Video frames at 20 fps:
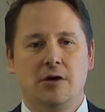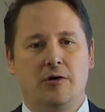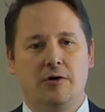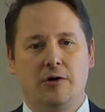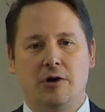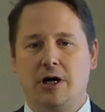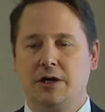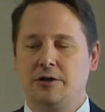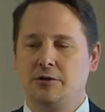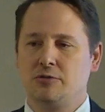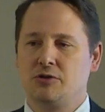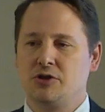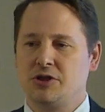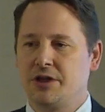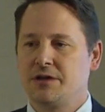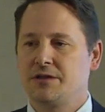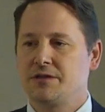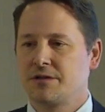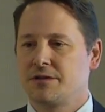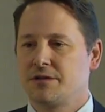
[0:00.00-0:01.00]
or are you
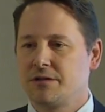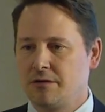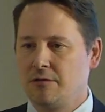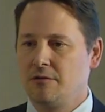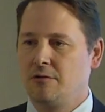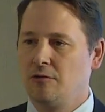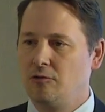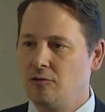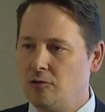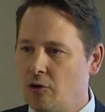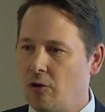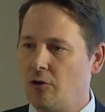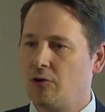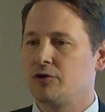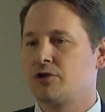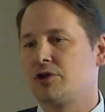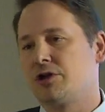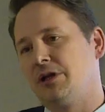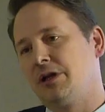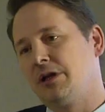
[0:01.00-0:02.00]
just
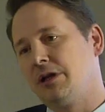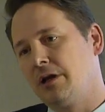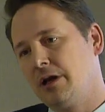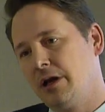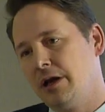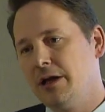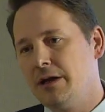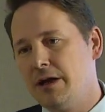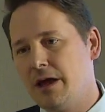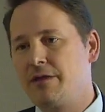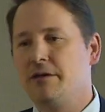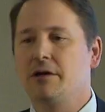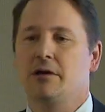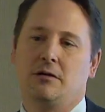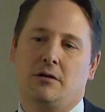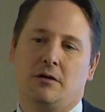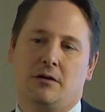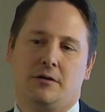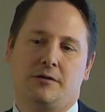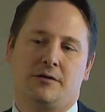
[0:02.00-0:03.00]
launching
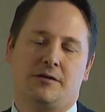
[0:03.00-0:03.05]
another